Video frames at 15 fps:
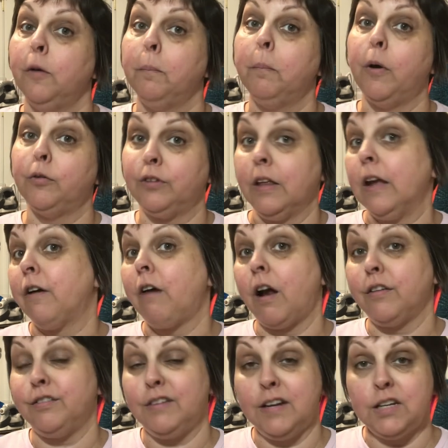mostly
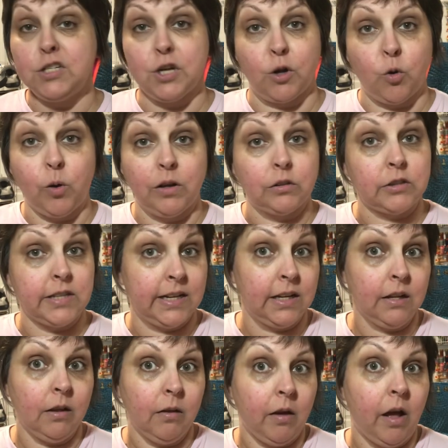cross stitch and
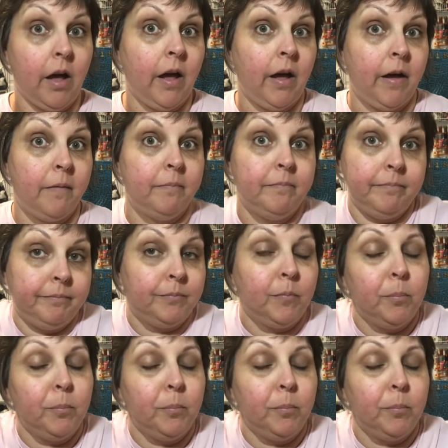quilting, um,